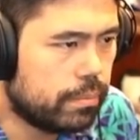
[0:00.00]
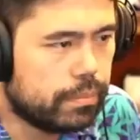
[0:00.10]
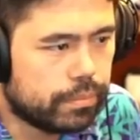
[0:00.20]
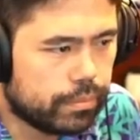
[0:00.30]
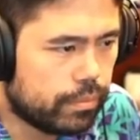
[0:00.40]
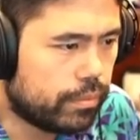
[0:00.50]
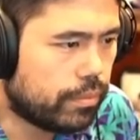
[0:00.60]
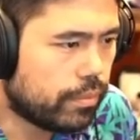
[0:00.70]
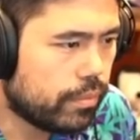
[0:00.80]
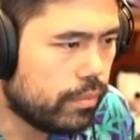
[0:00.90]

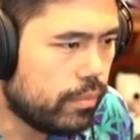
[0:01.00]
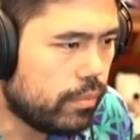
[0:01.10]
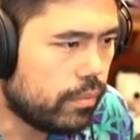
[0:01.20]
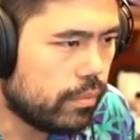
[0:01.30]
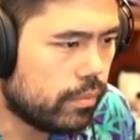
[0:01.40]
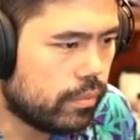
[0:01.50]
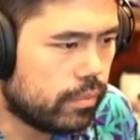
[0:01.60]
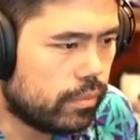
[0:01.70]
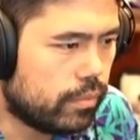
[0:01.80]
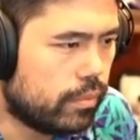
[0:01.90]

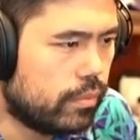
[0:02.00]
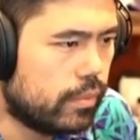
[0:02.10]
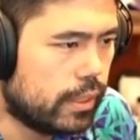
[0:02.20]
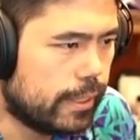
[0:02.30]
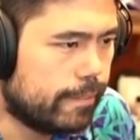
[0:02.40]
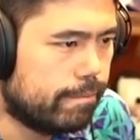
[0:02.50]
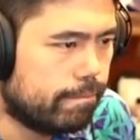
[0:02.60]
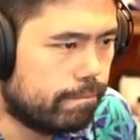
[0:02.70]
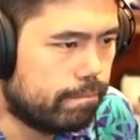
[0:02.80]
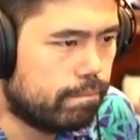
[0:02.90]

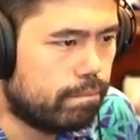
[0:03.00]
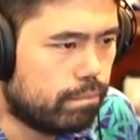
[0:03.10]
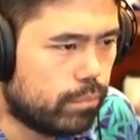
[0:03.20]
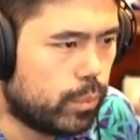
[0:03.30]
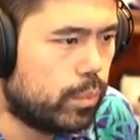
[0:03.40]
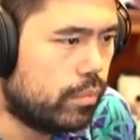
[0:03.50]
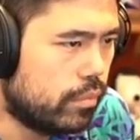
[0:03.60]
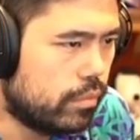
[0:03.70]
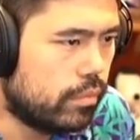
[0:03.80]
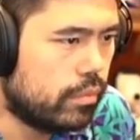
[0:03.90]

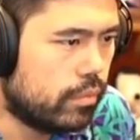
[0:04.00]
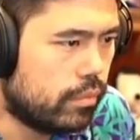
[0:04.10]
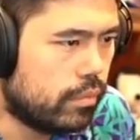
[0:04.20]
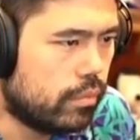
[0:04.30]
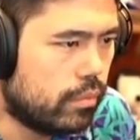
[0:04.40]
(silence)